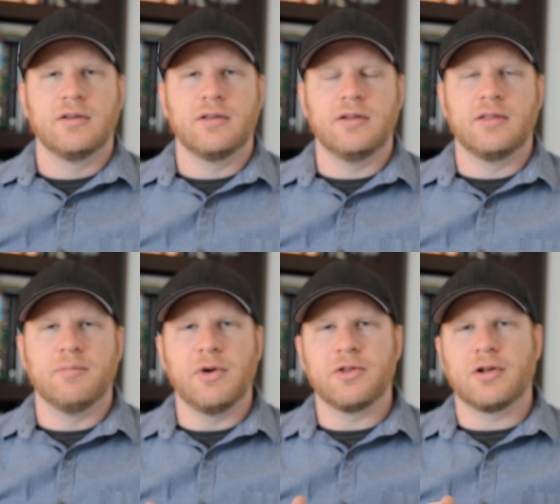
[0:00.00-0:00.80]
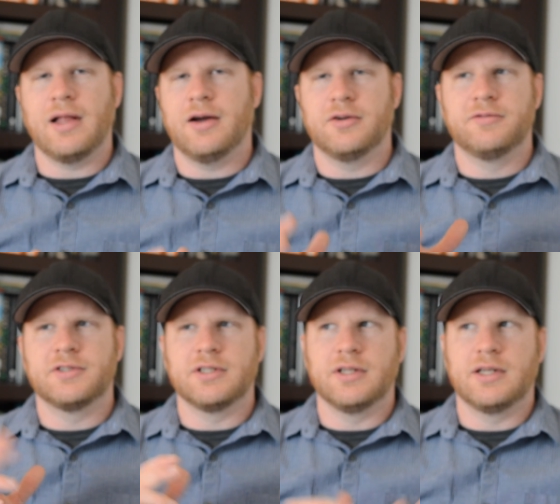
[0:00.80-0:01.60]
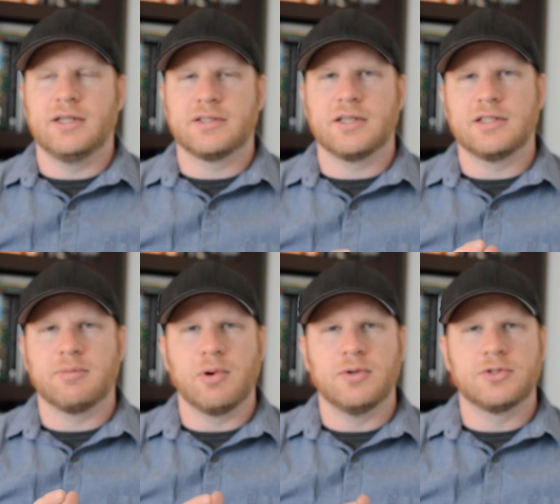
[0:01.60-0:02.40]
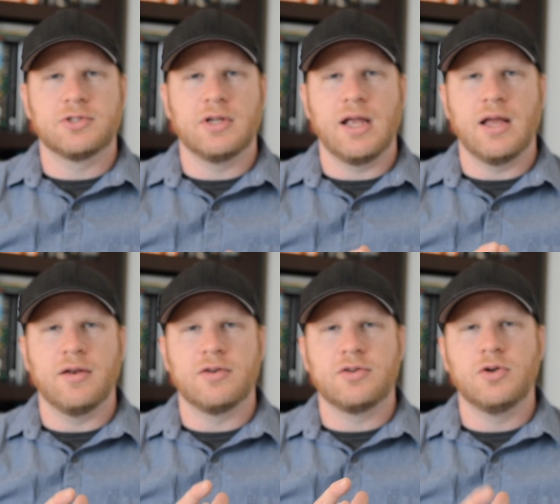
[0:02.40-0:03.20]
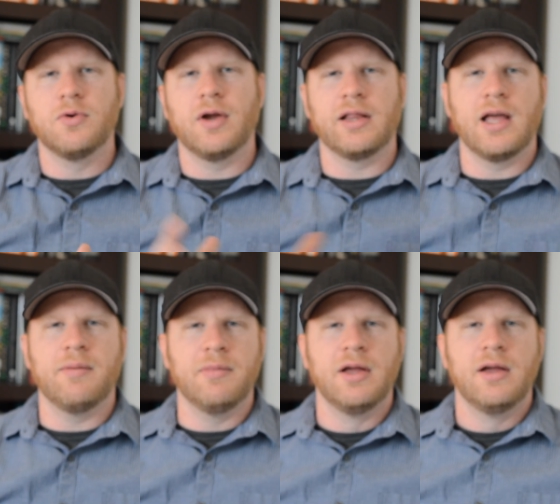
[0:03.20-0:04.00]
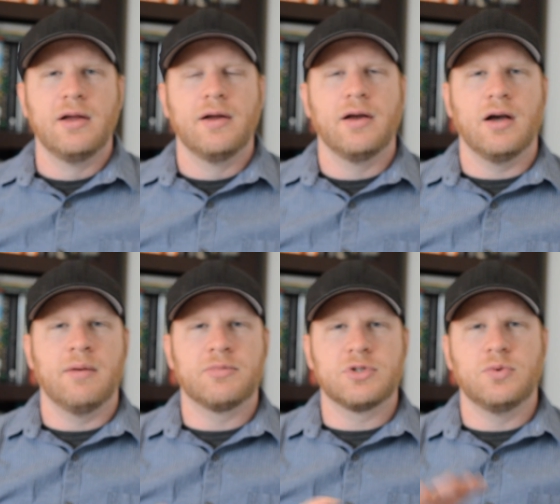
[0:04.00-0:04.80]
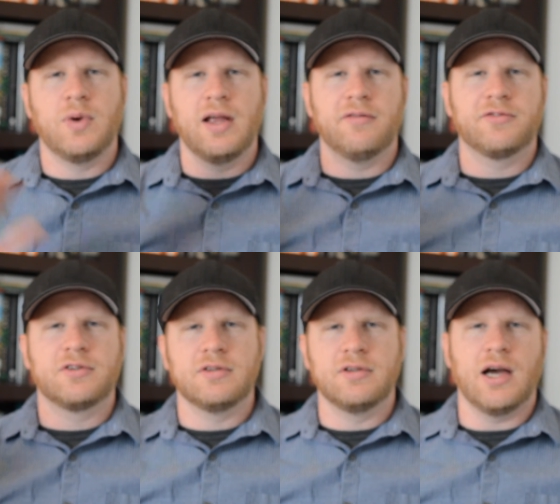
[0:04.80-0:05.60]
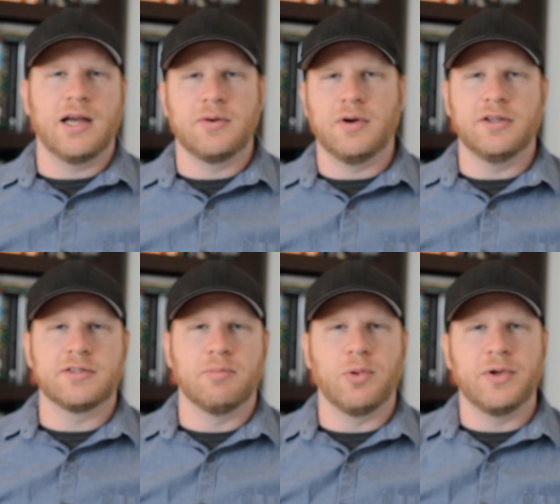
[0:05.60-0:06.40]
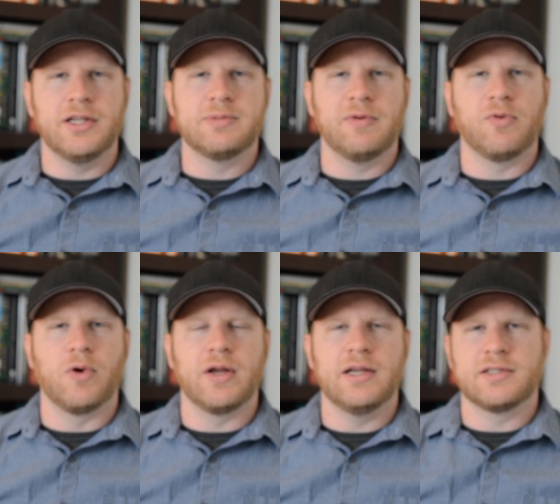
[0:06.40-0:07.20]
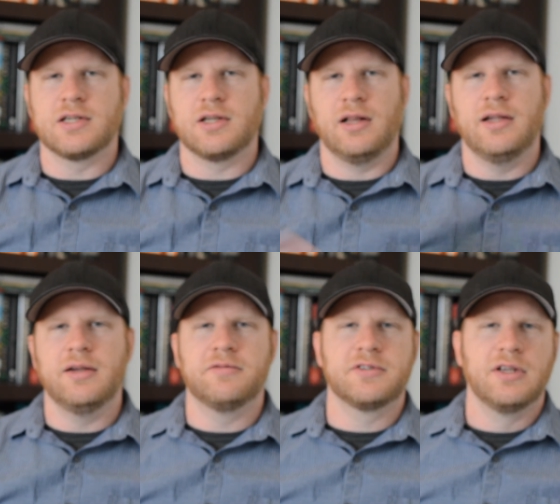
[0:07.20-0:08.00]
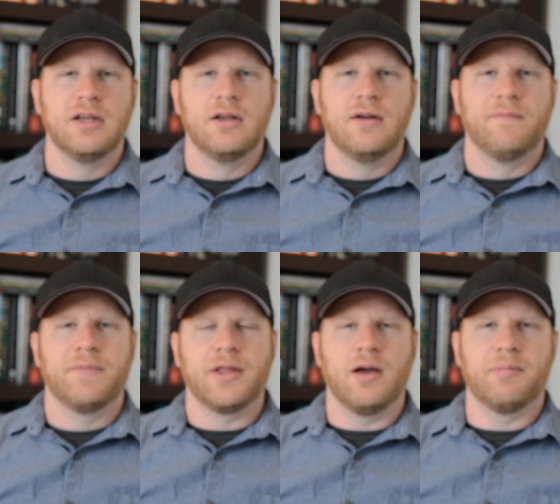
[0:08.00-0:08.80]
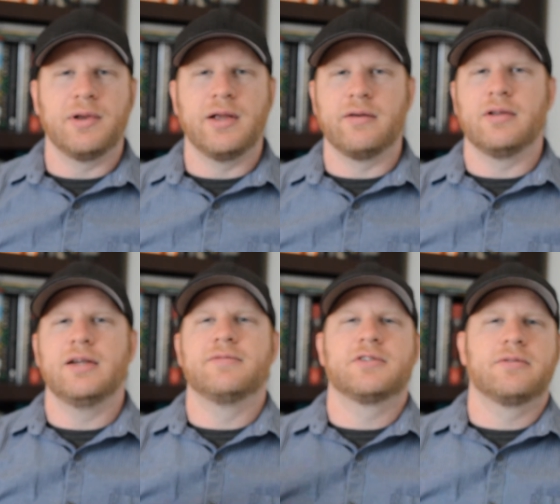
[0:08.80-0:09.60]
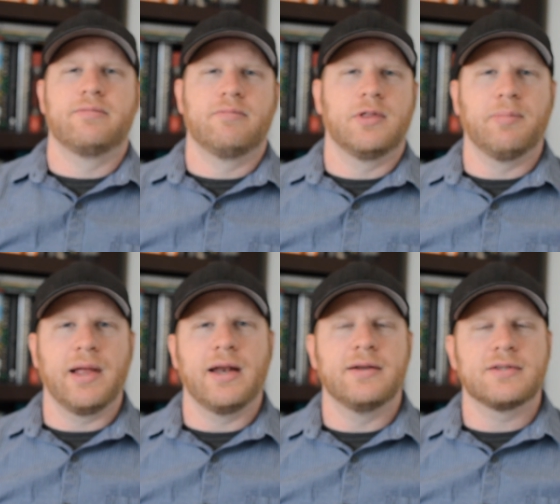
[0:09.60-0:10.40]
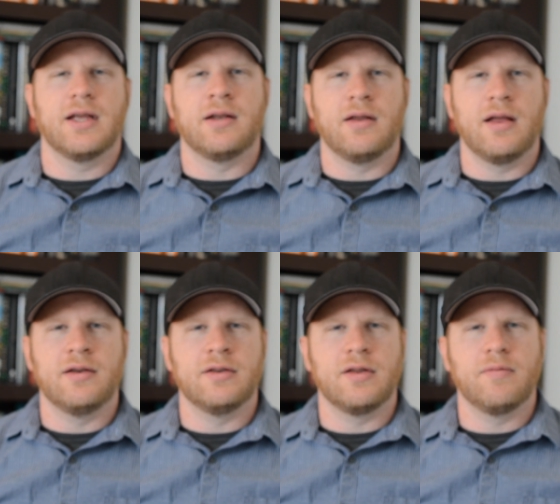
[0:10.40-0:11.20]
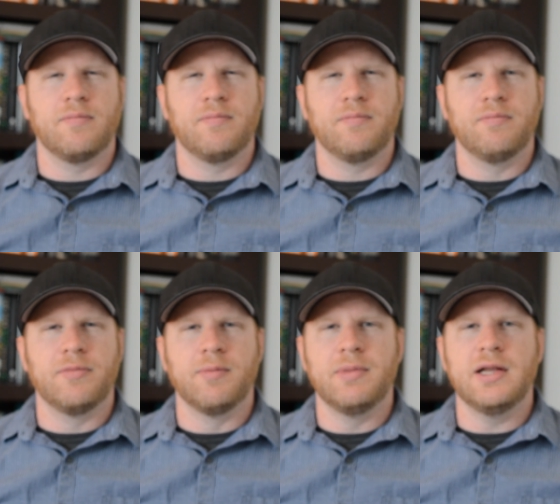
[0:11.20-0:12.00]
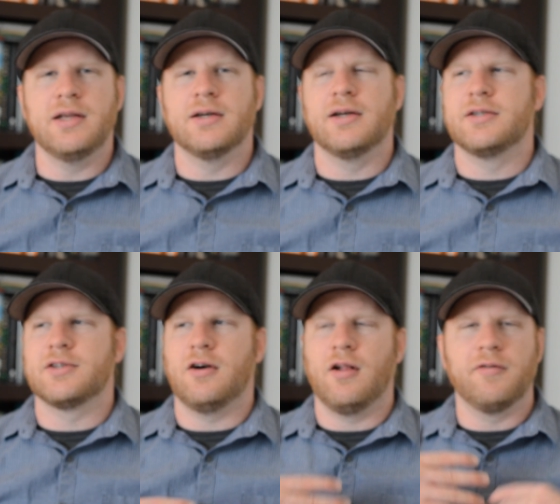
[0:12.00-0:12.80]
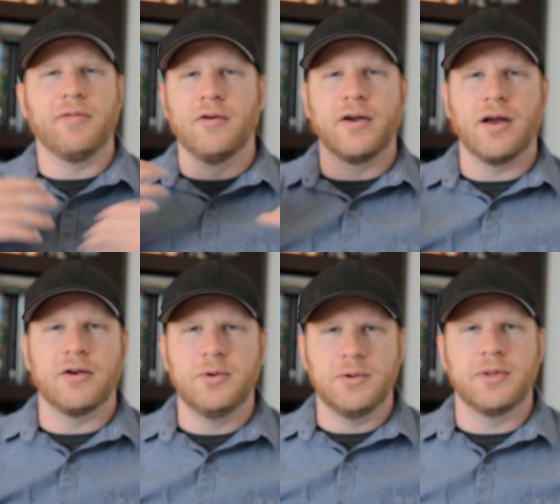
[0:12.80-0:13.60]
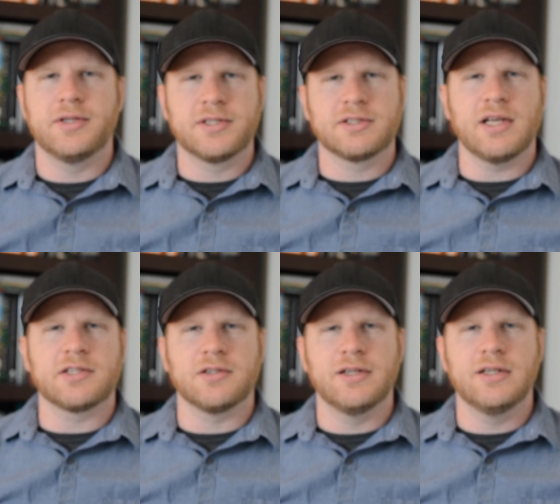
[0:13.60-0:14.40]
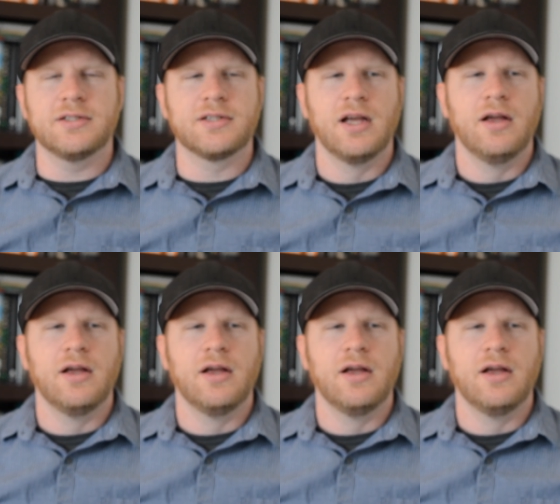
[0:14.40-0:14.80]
the, the mother cloud facilities, I suppose, and touring them um, to wave Tidewell's employees before he essentially leaves the company and leaves the planet. And, and the media is all a flurry on who the successor is,